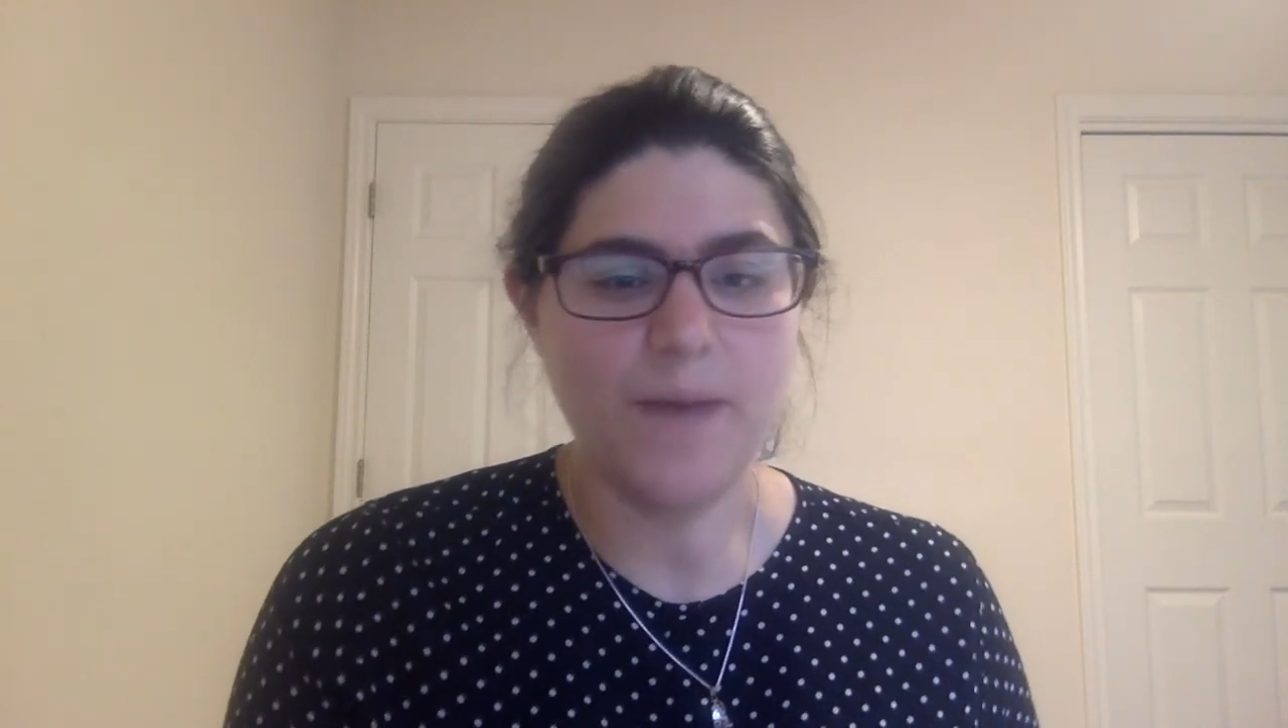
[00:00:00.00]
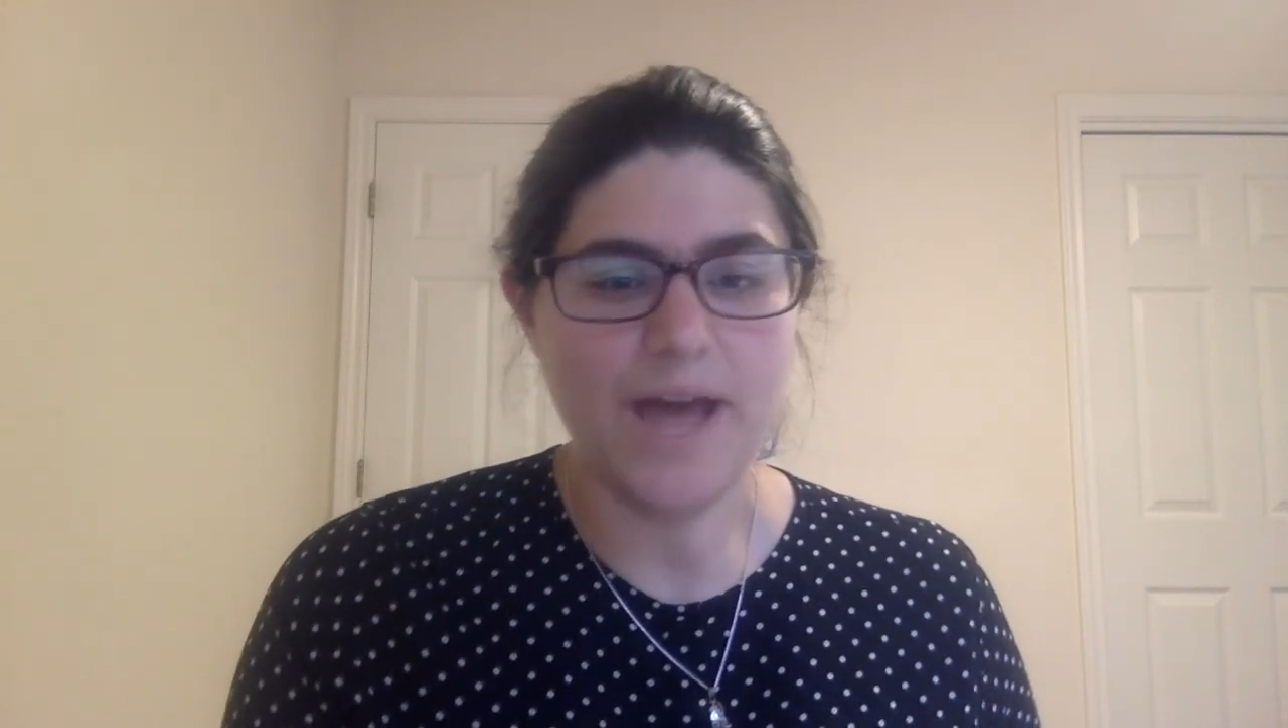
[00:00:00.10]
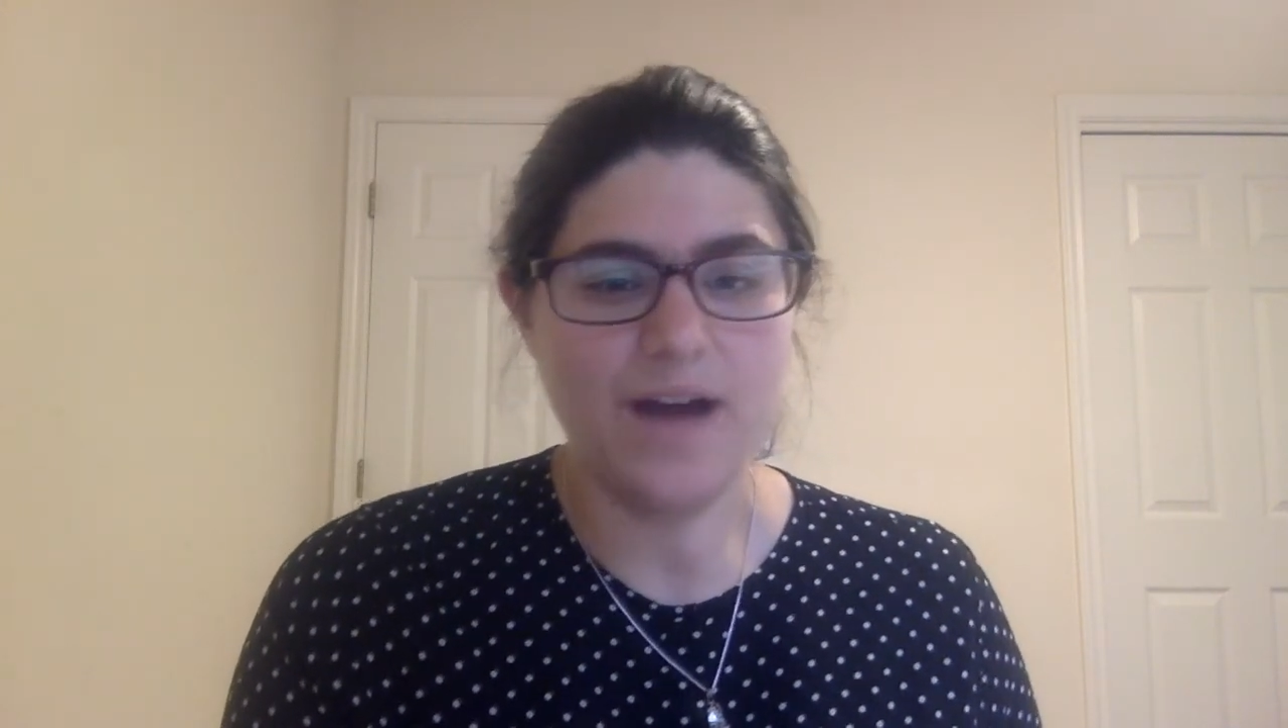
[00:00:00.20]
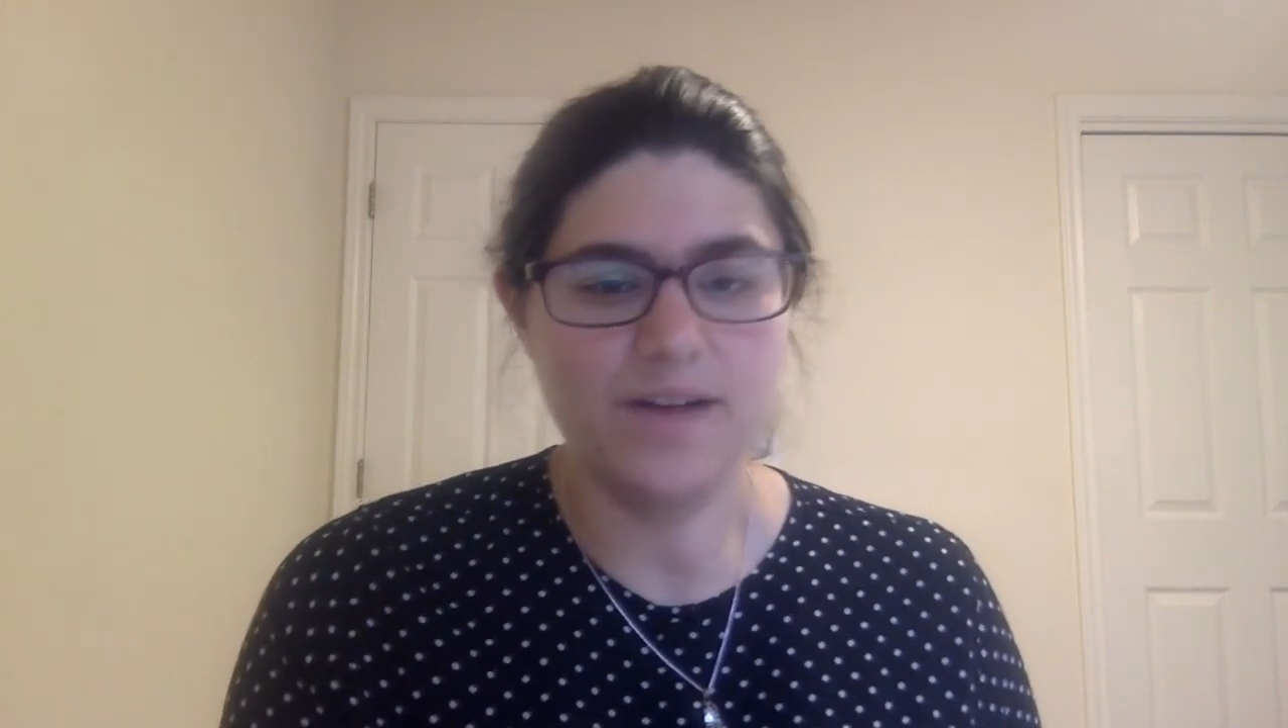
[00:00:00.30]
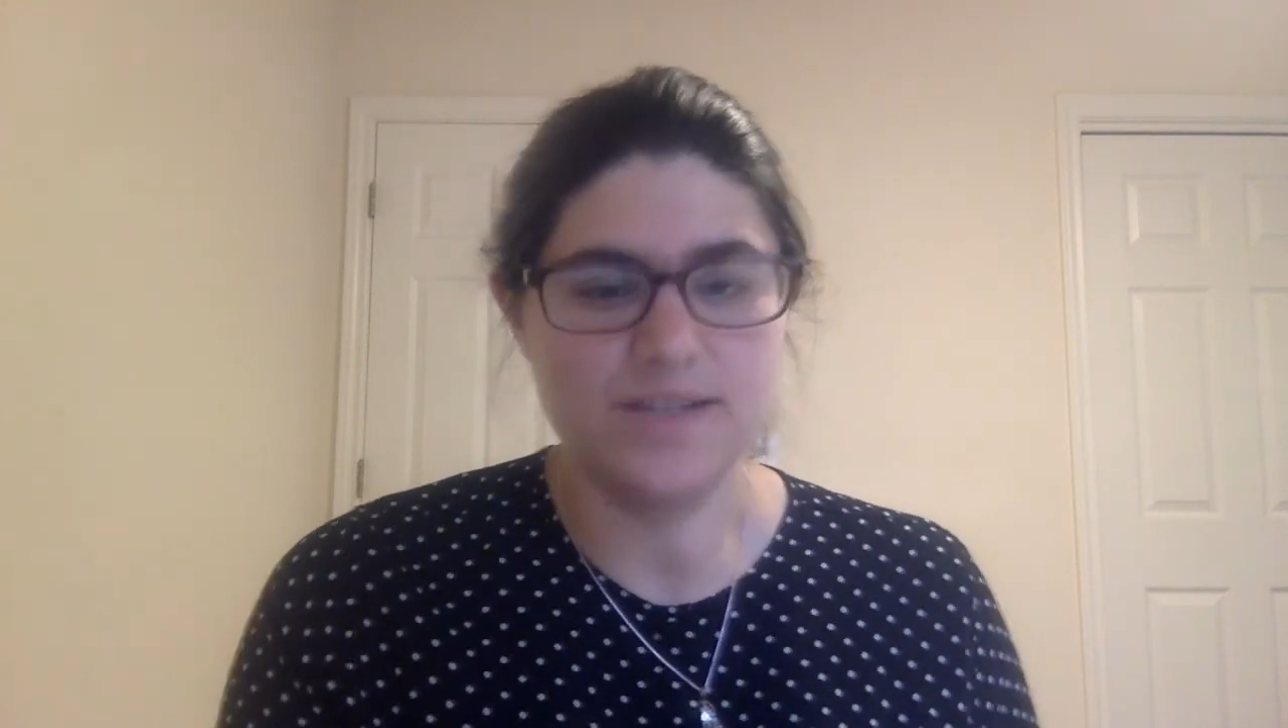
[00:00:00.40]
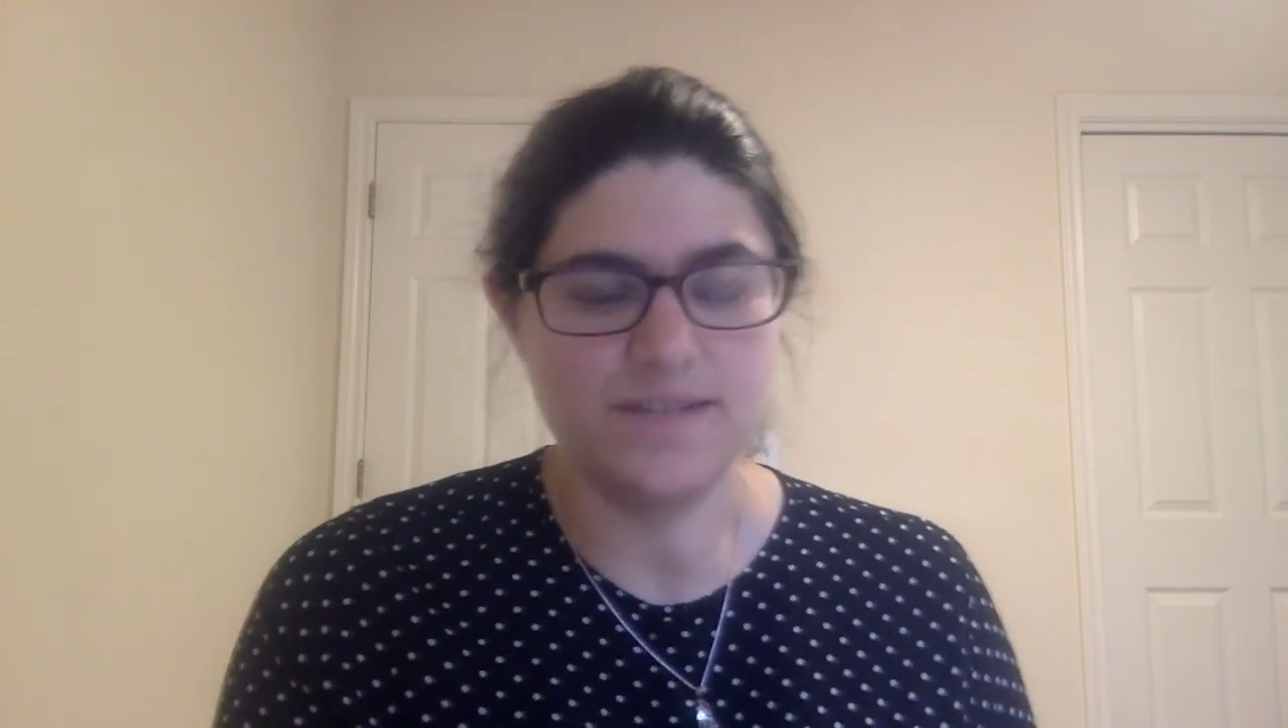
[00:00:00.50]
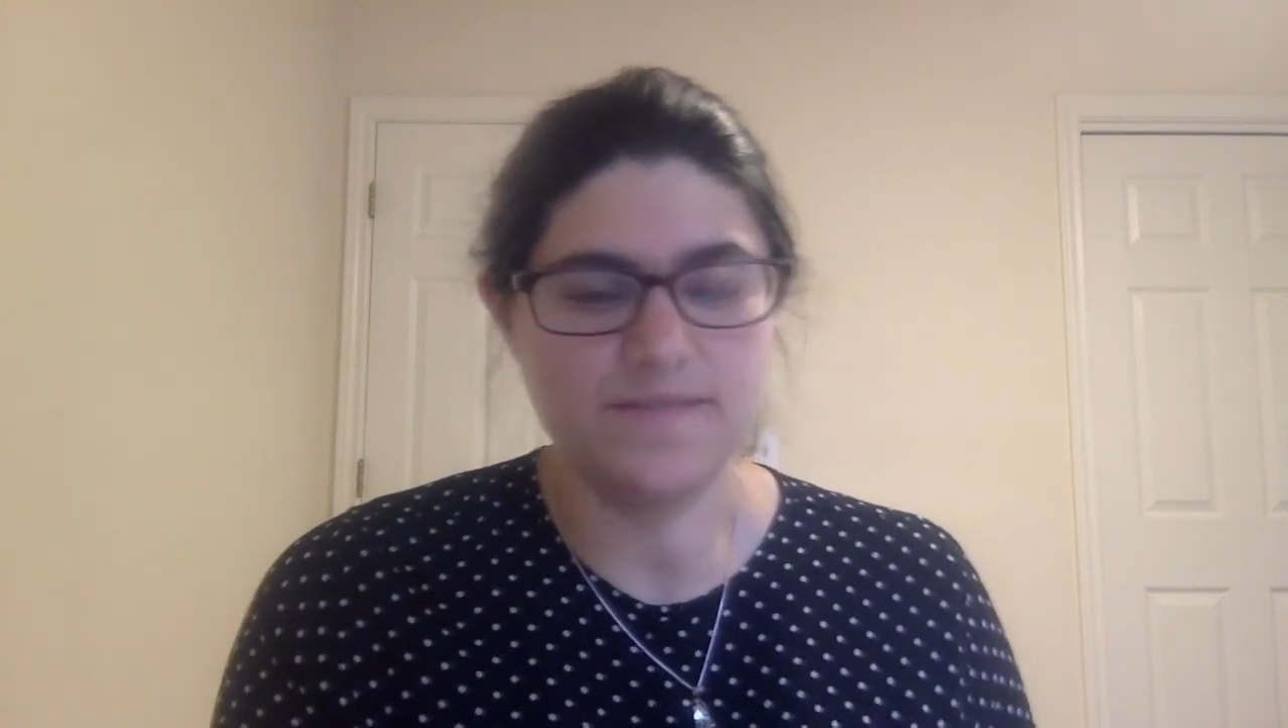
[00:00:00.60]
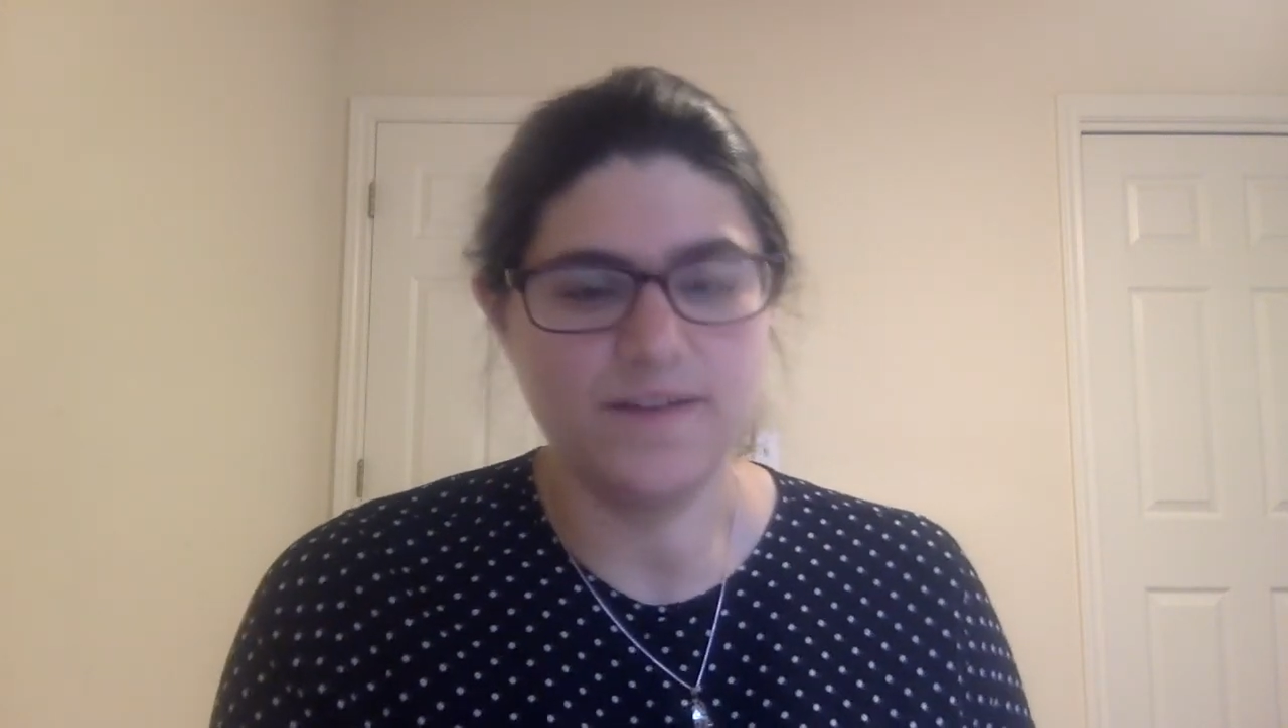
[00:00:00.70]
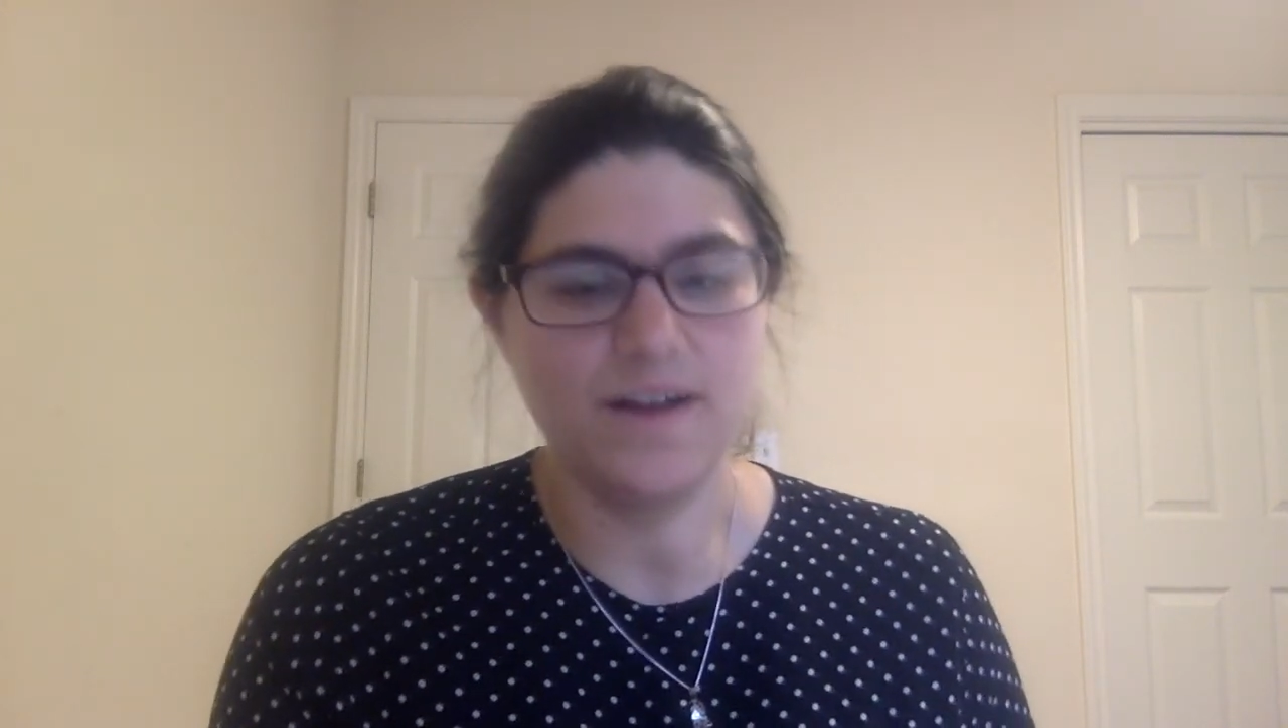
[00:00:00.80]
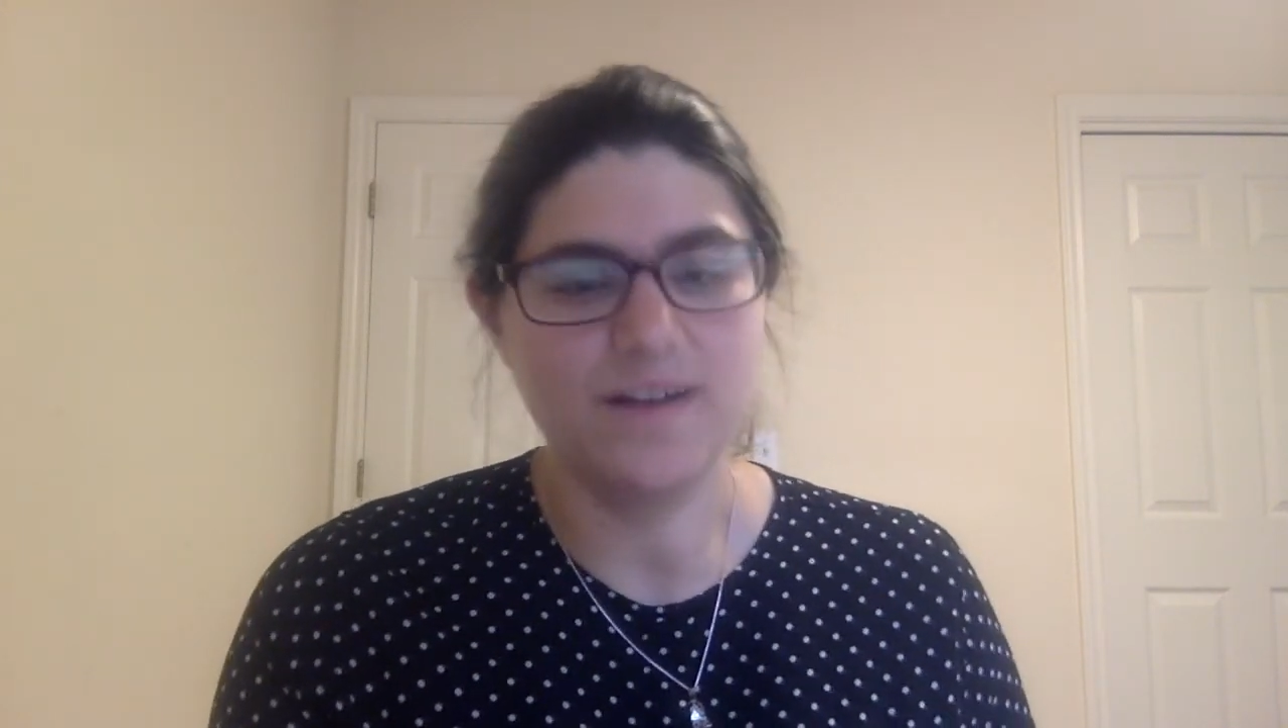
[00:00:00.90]
by Hao
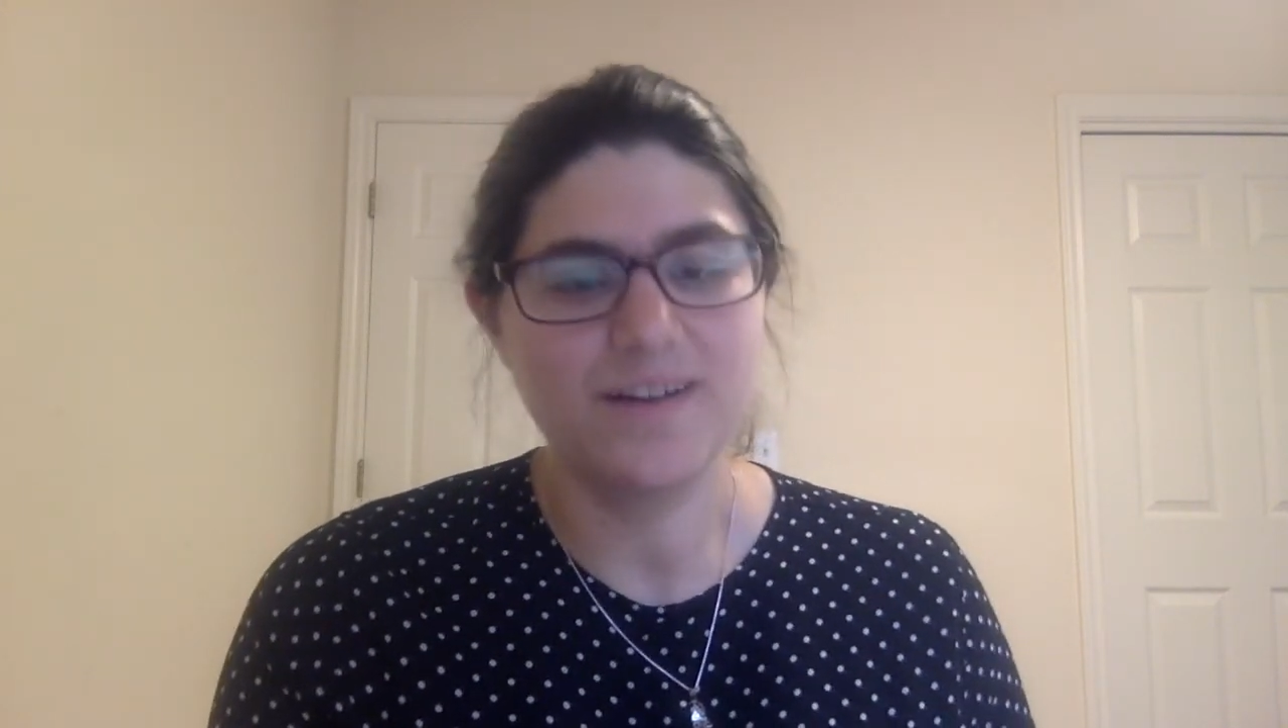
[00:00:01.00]
Jingfang,